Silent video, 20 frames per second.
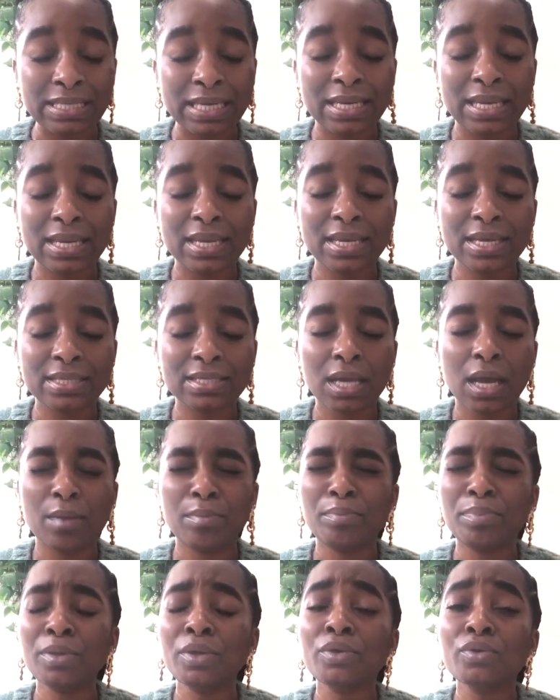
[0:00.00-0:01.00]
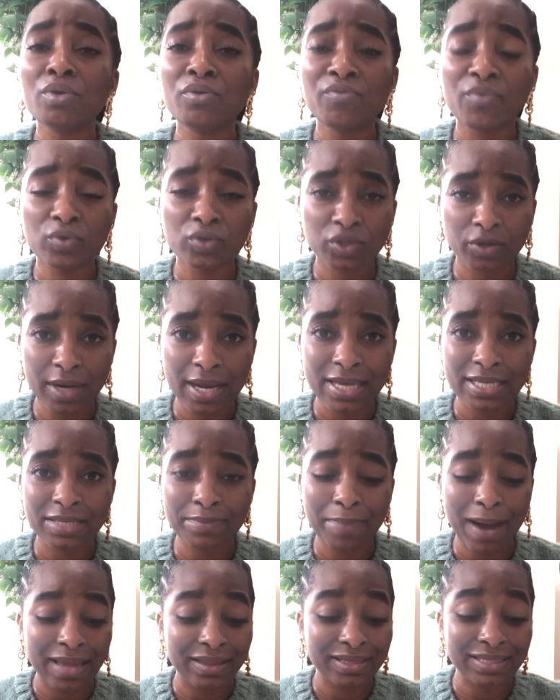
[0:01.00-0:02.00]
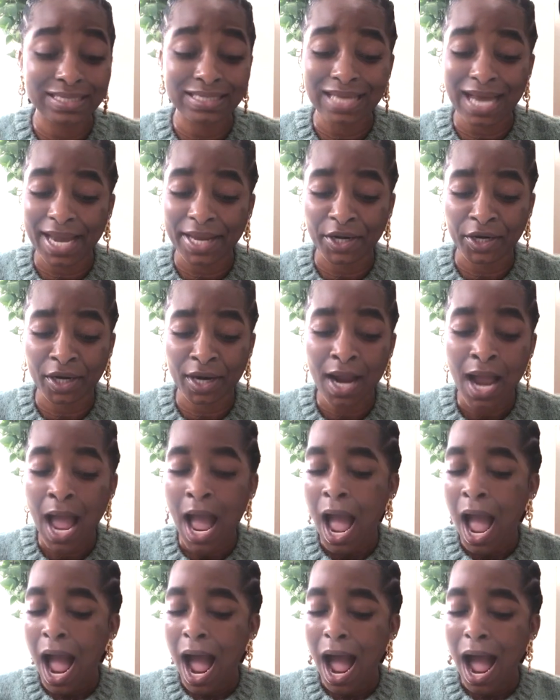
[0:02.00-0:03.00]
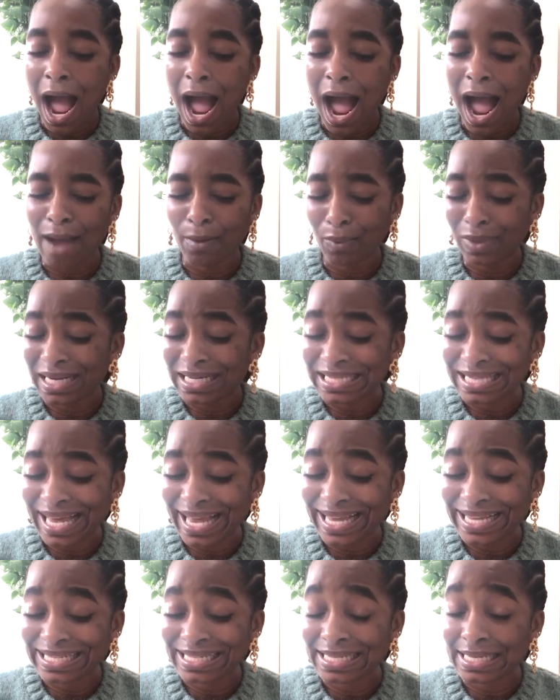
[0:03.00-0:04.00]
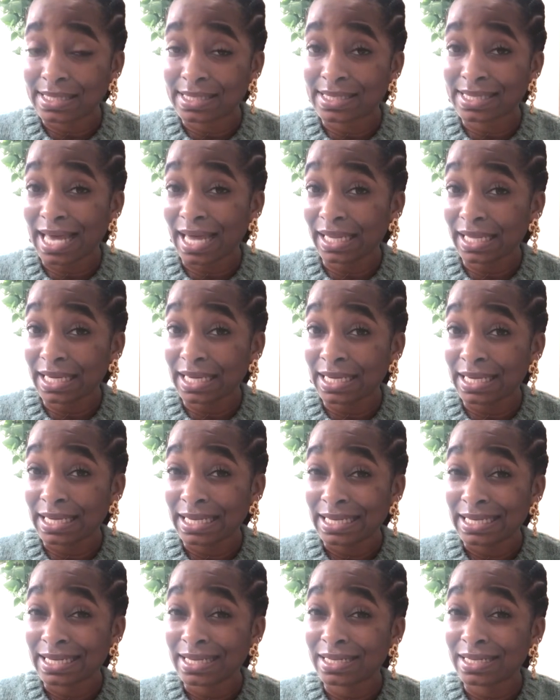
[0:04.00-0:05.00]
and it is a beautiful dress by the designer. I want to say Cecily,